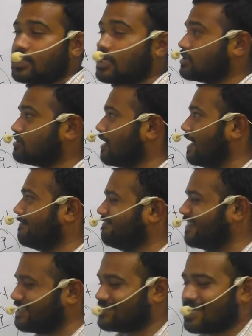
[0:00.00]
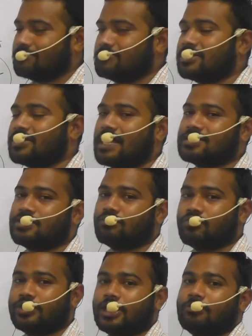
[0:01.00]
So every subject has the
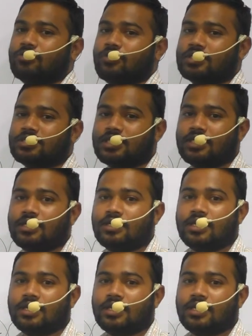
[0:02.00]
own terminology,